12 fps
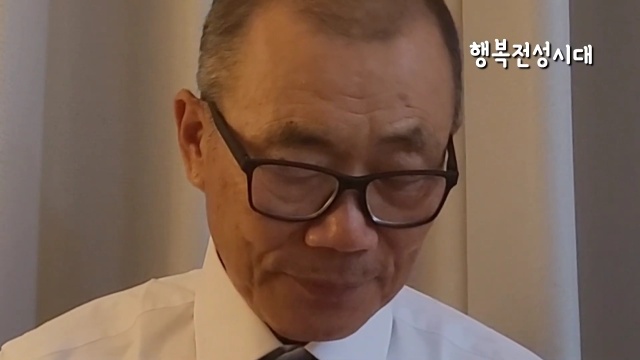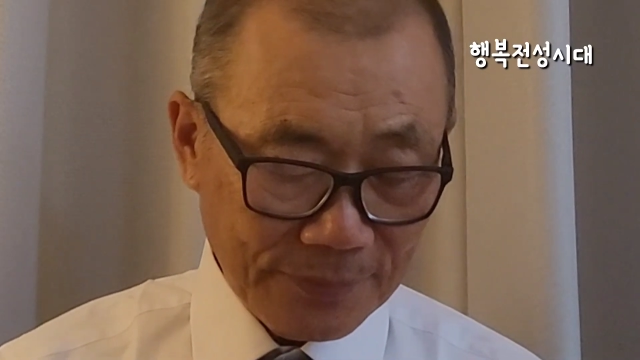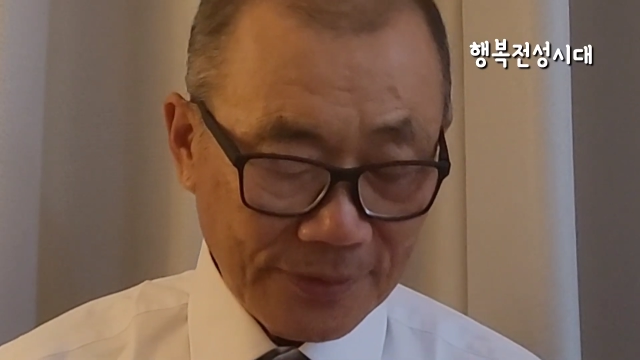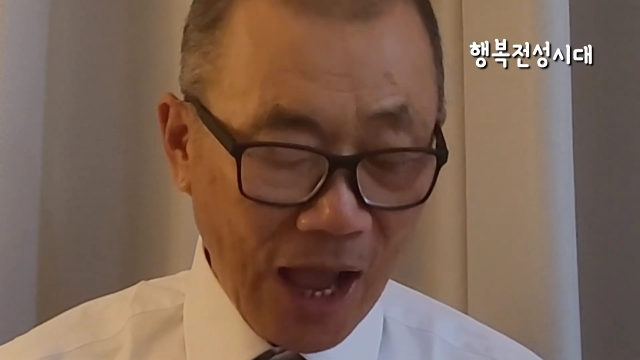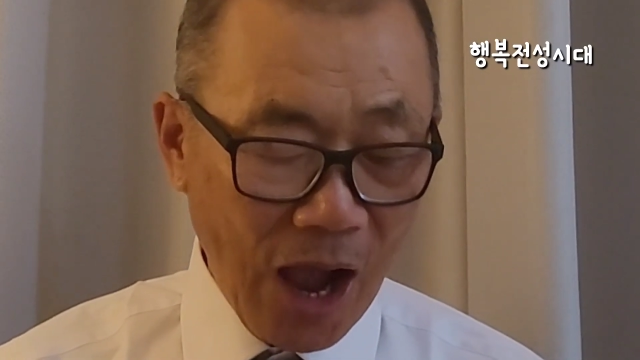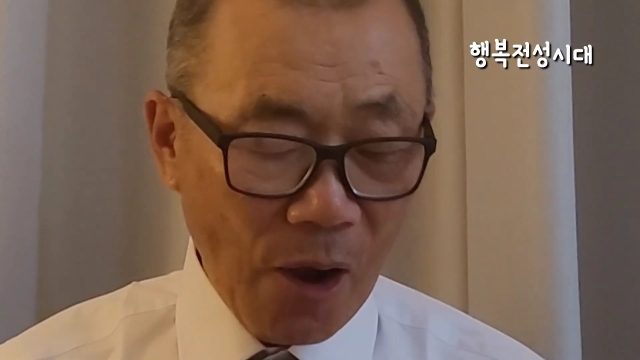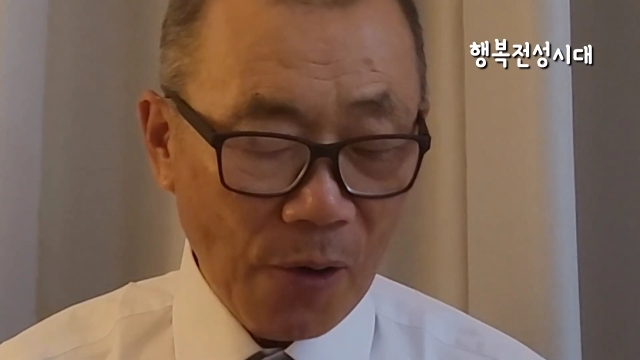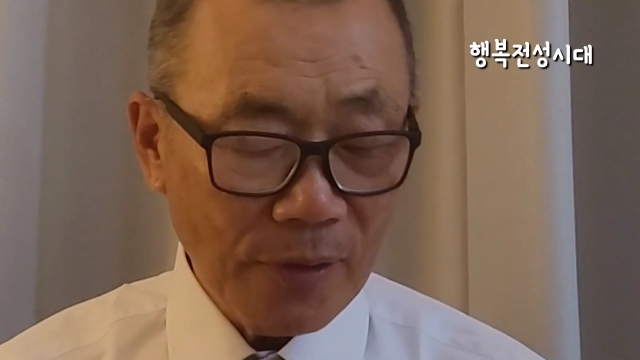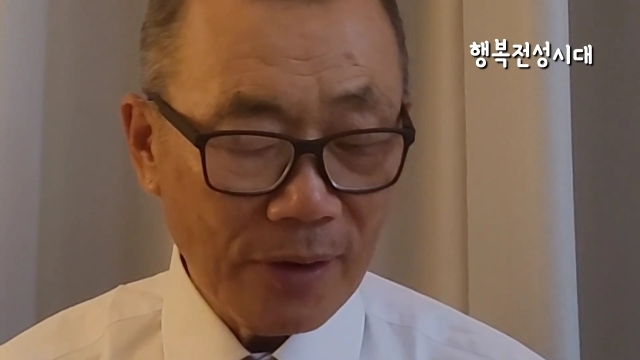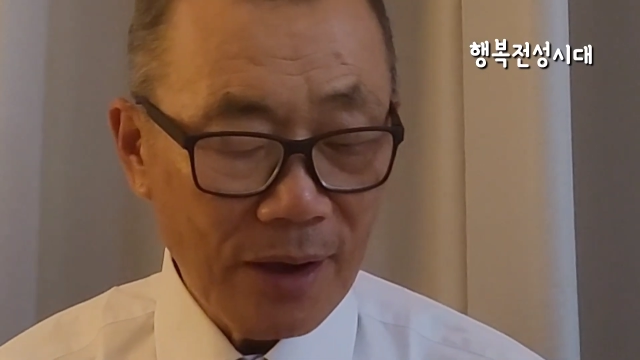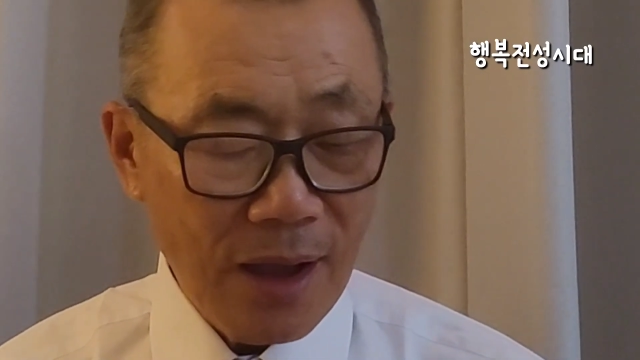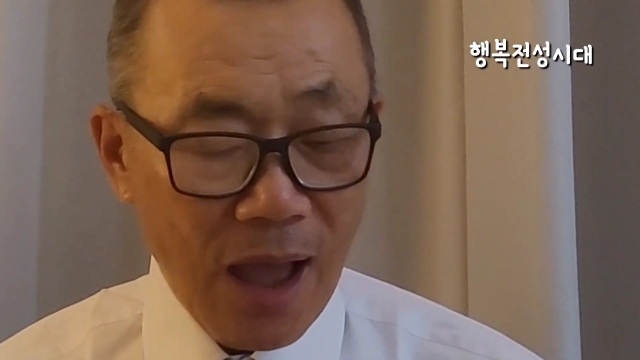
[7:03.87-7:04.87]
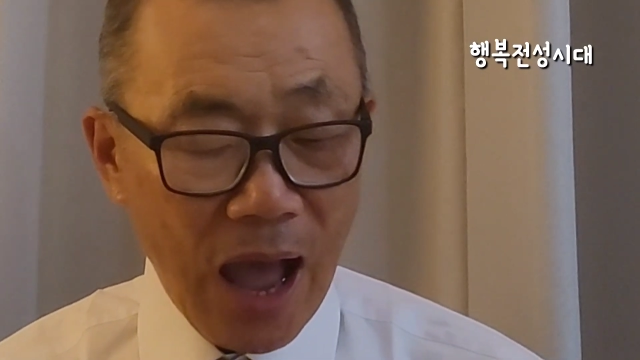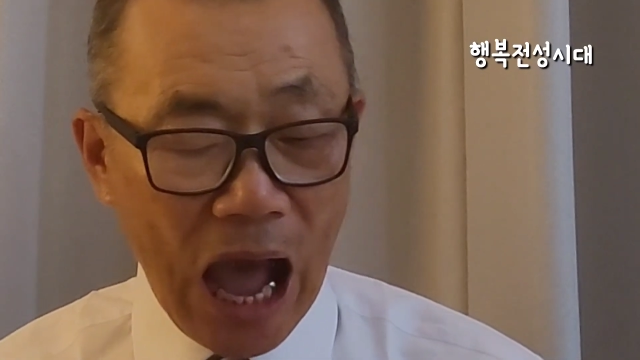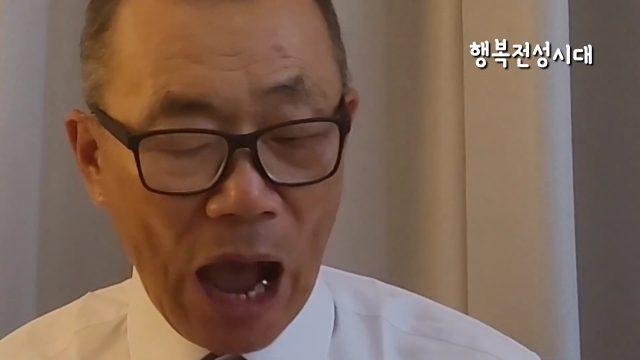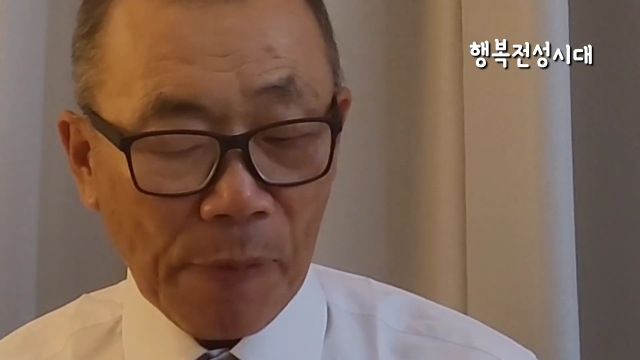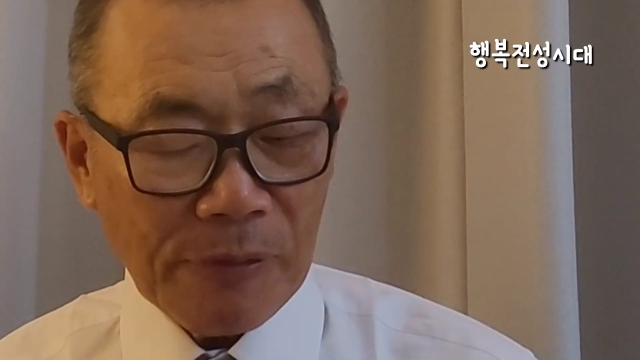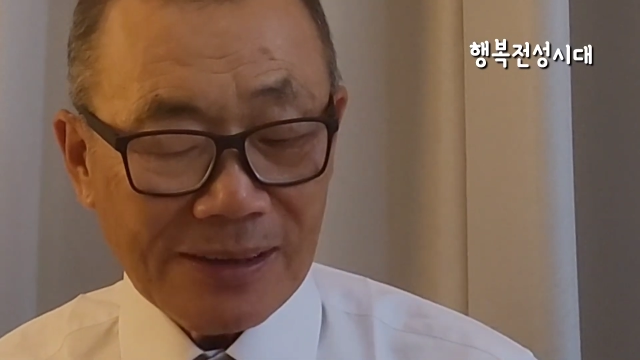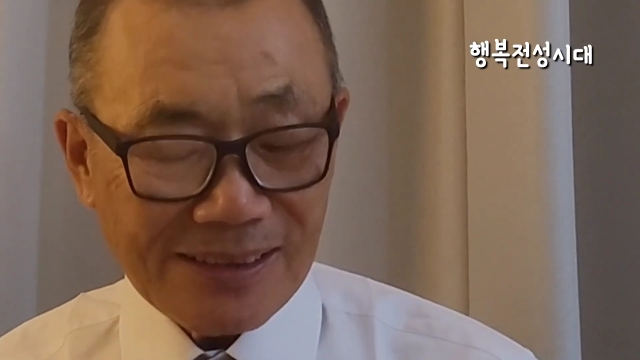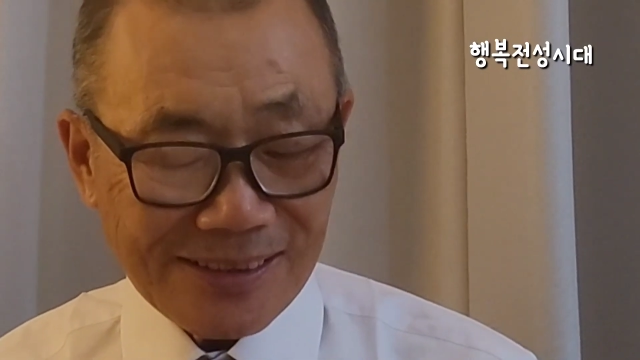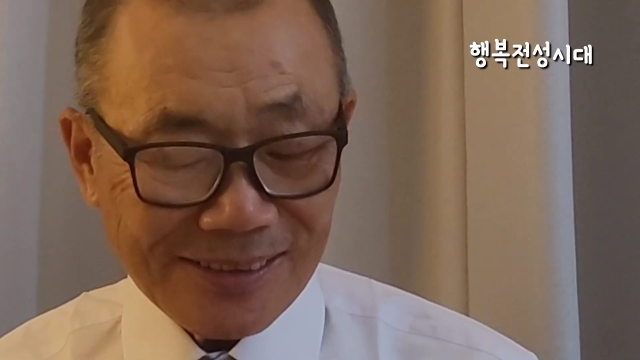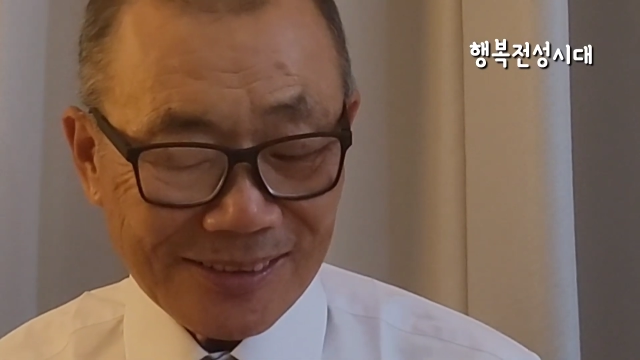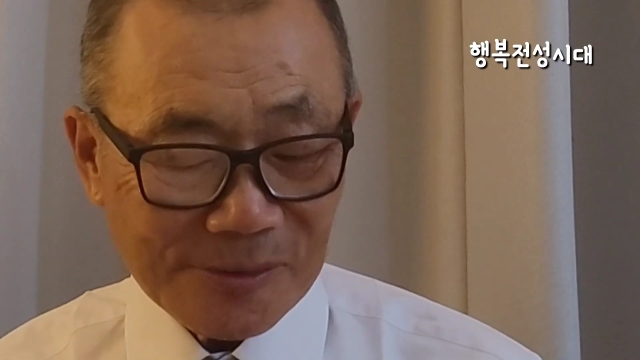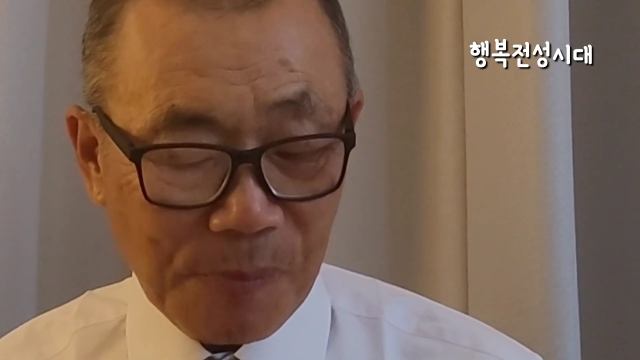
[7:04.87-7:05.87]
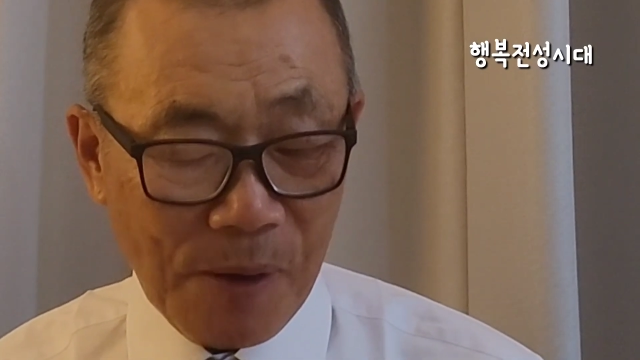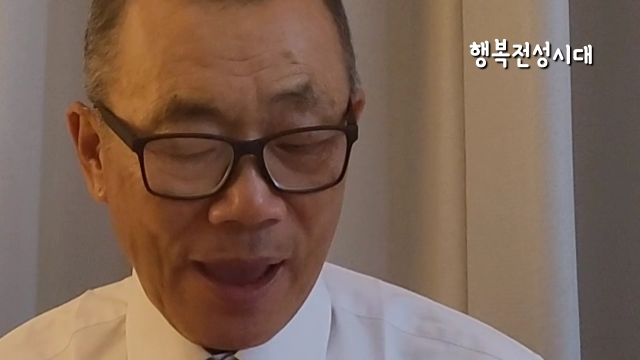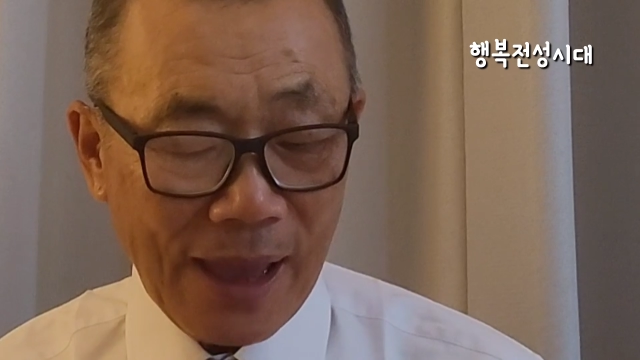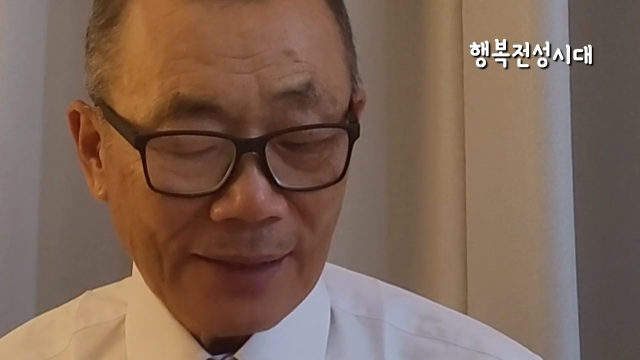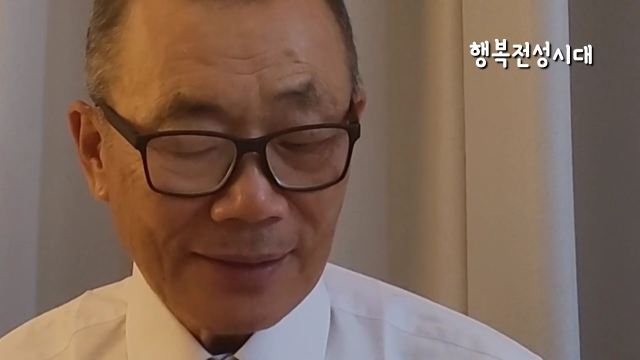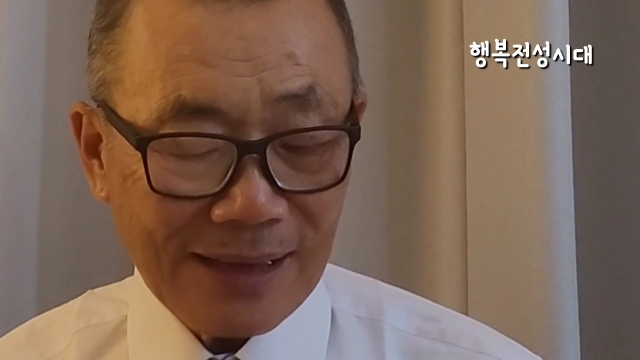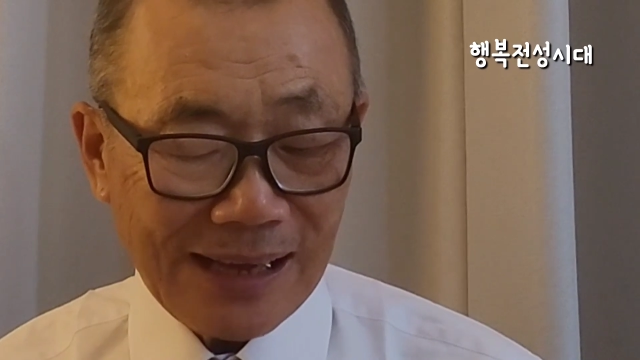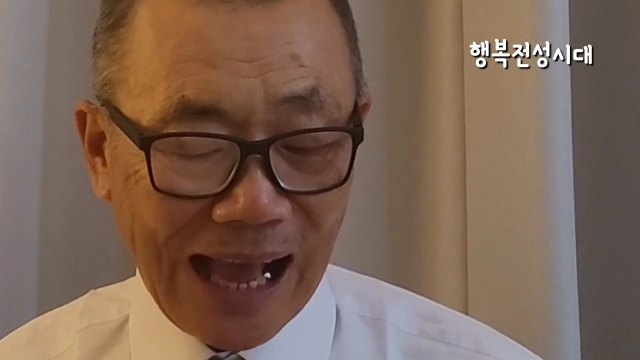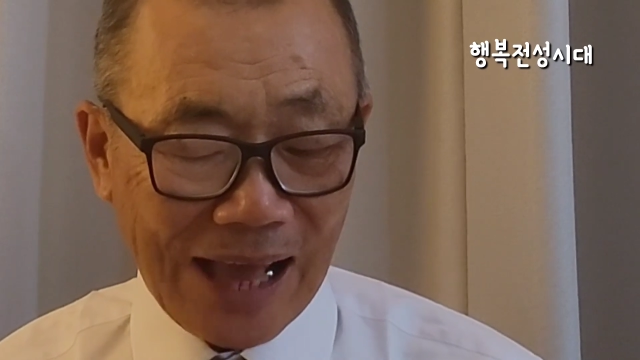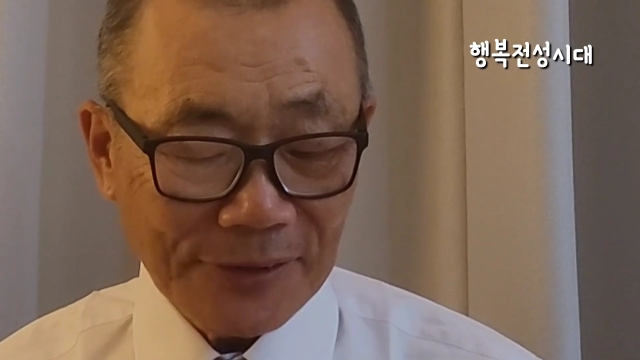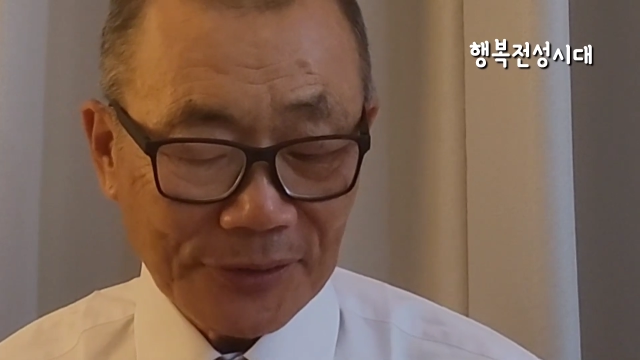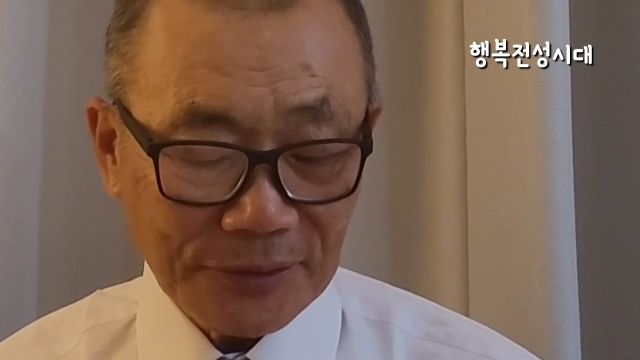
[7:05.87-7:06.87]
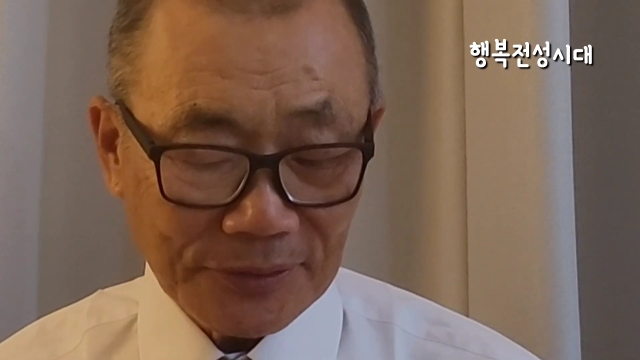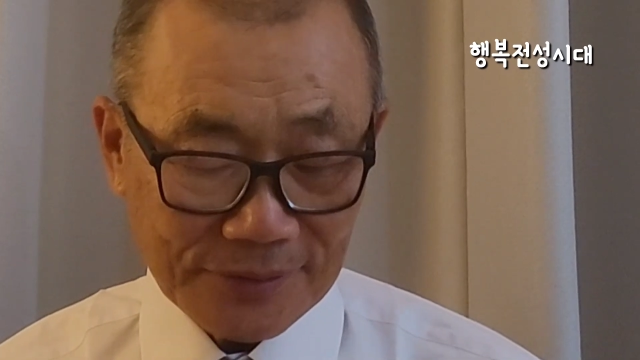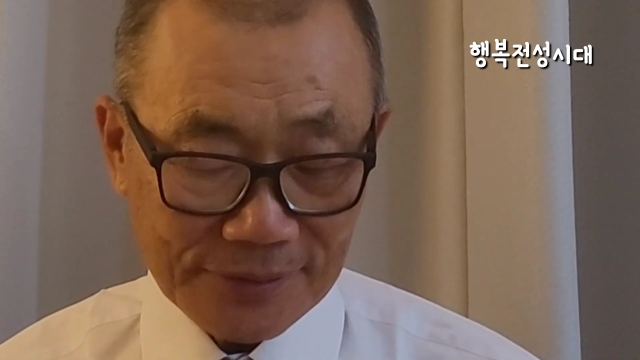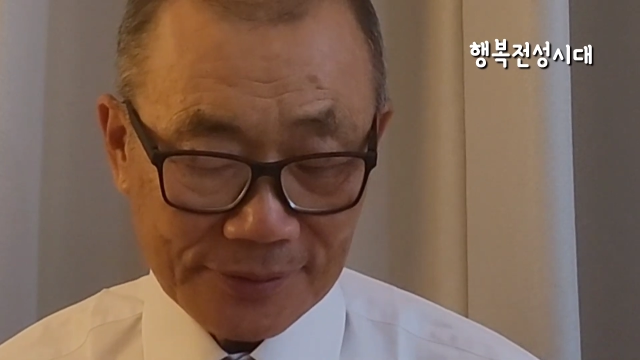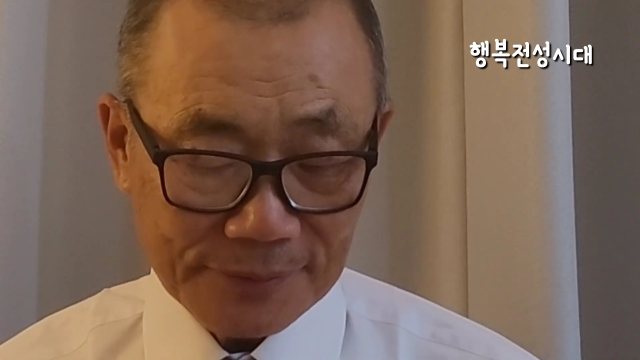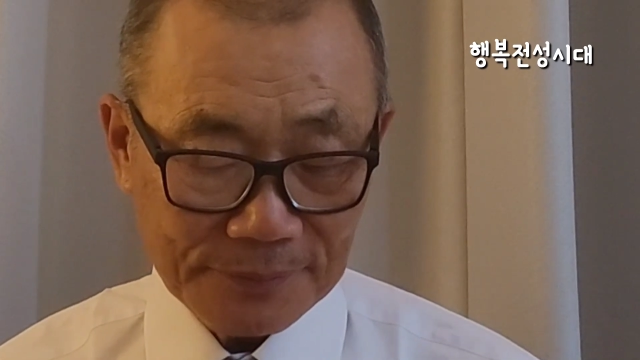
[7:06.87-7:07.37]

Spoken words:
Now, I will explain consonants.